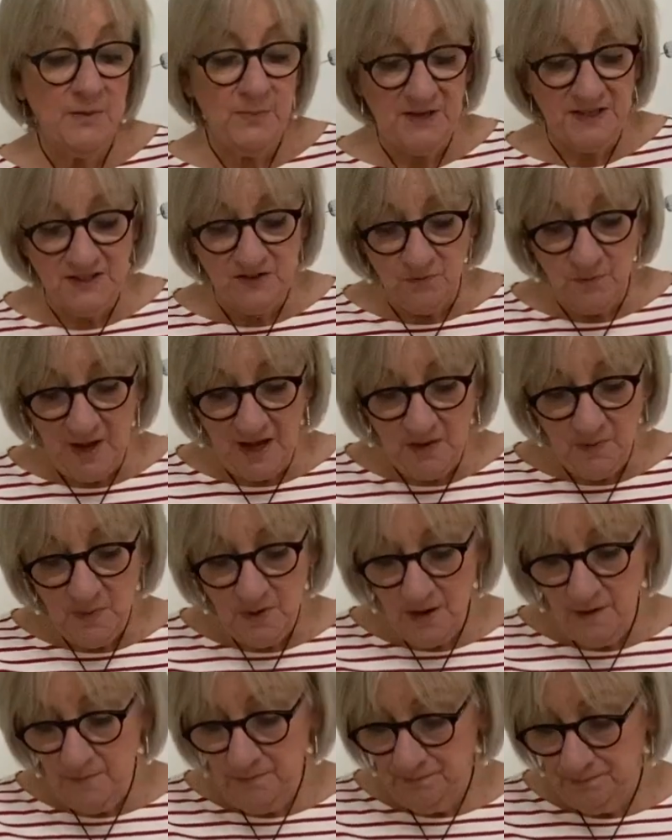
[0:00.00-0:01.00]
piece of
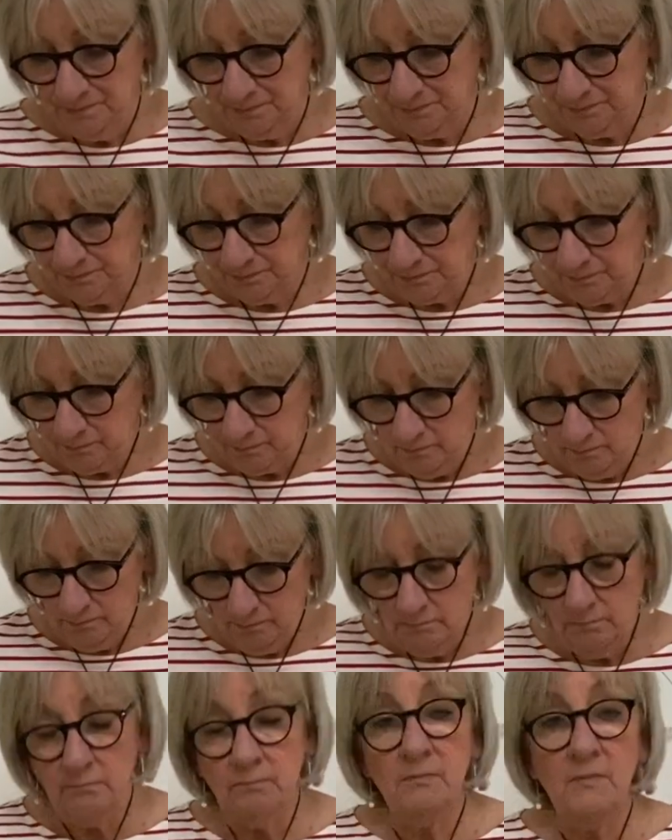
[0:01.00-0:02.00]
paper,
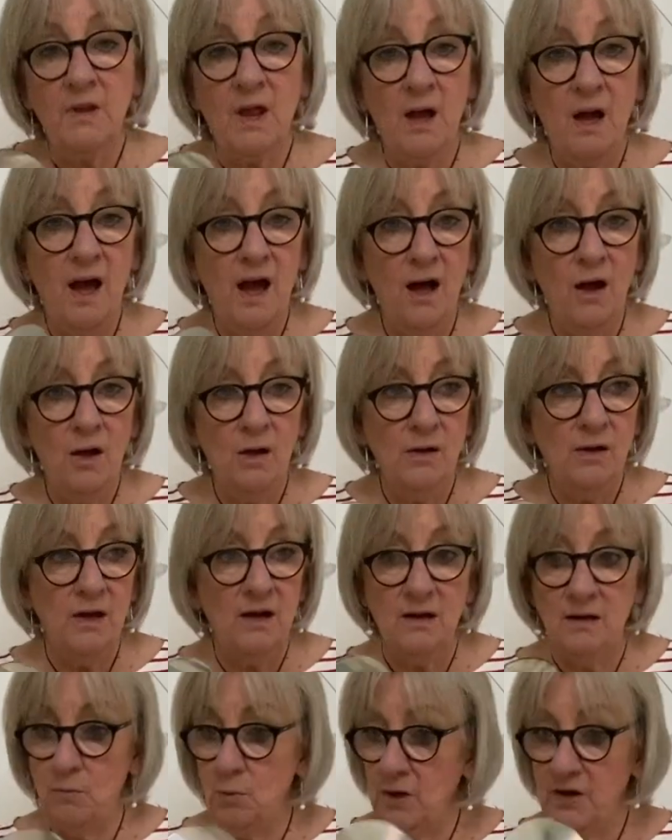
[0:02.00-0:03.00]
our
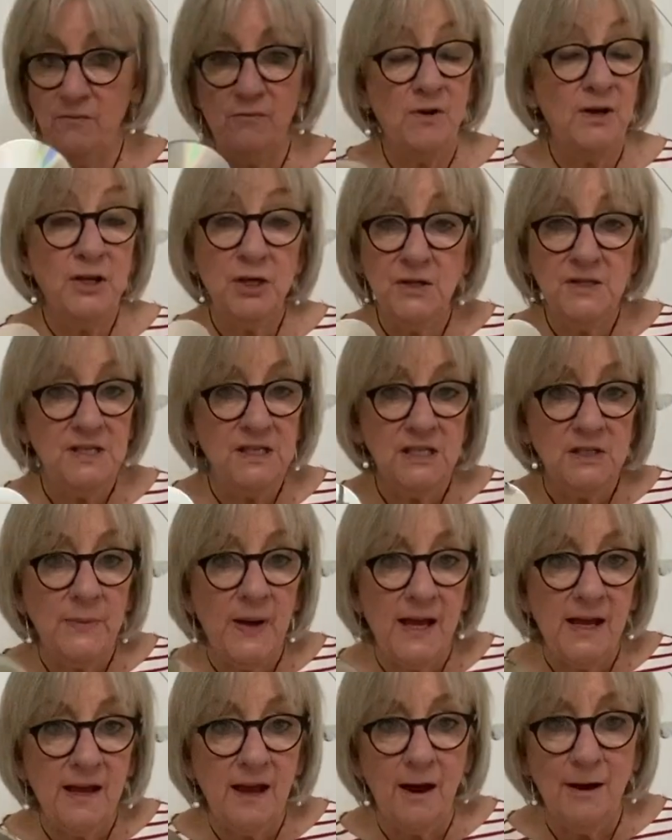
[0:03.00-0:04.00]
whatever we're using to
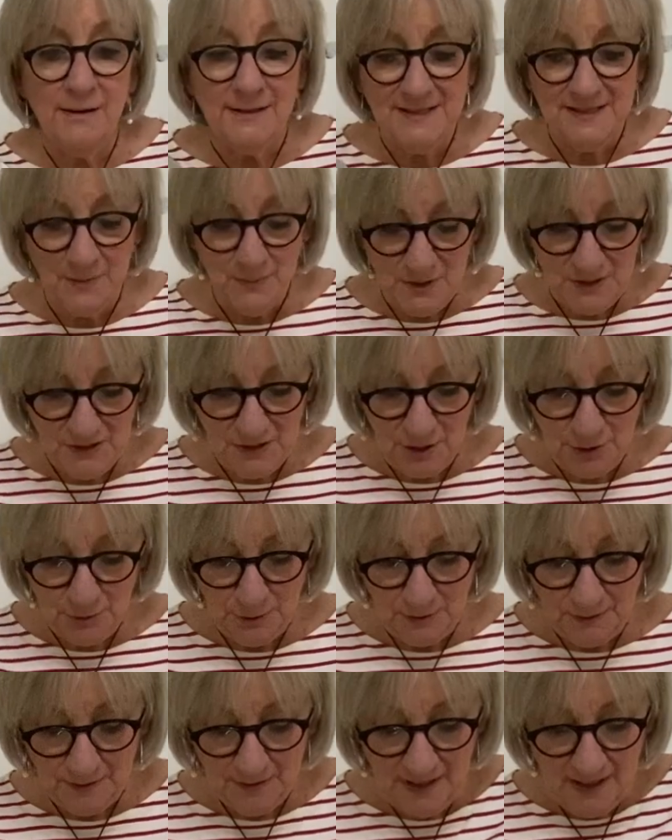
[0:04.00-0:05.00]
make our semicircle